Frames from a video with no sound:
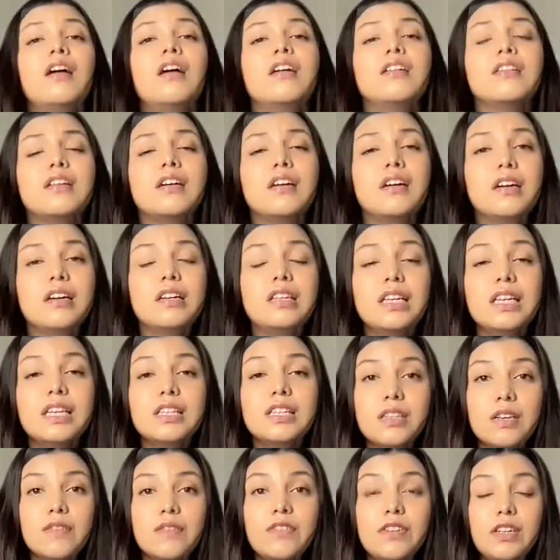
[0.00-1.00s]
The
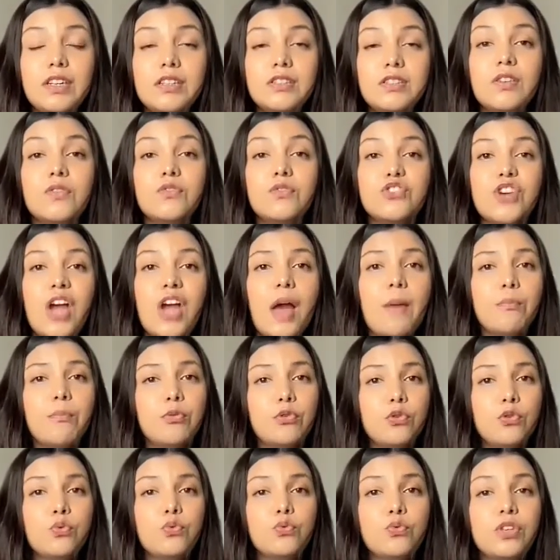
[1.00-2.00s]
earliest evidence of shampoo
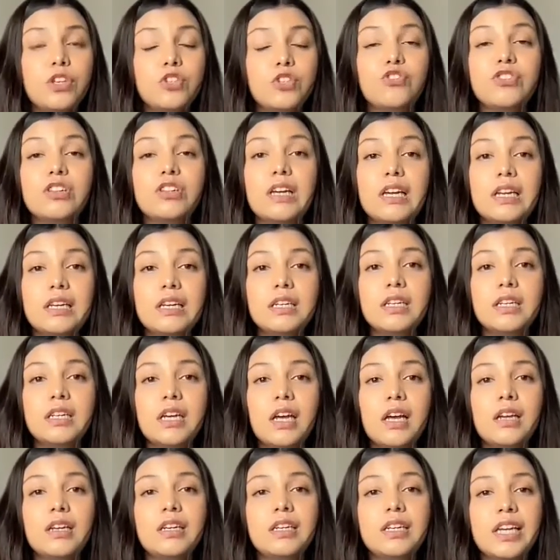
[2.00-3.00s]
usage in
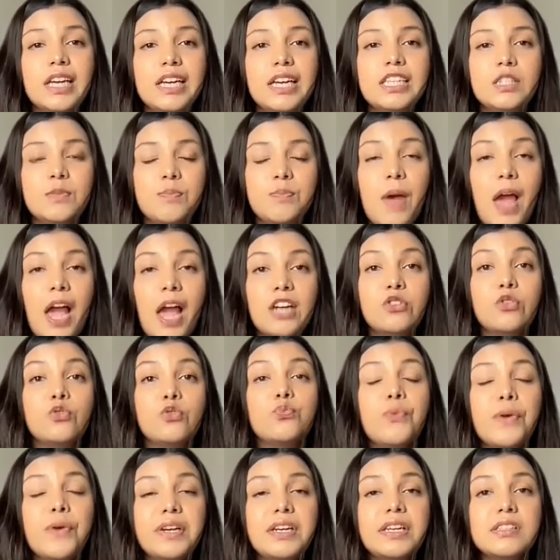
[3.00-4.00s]
India dates back to
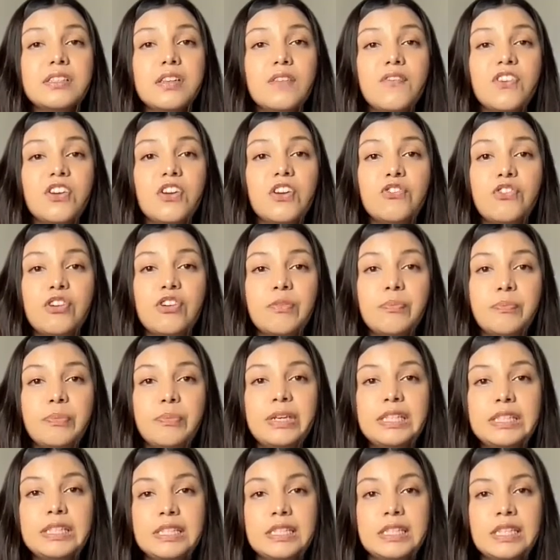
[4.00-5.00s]
2700
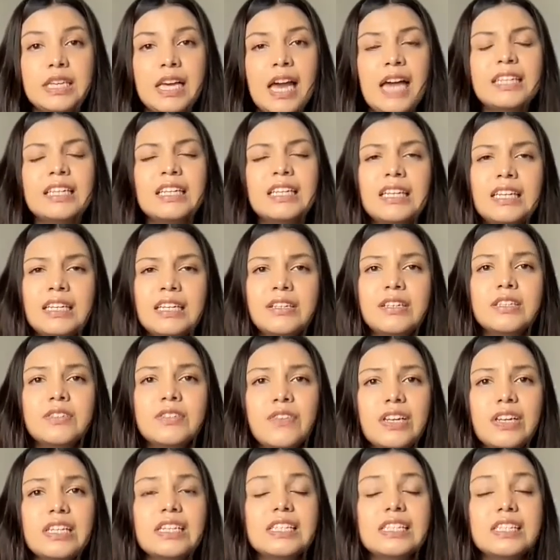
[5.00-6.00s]
BC at an Indus Valley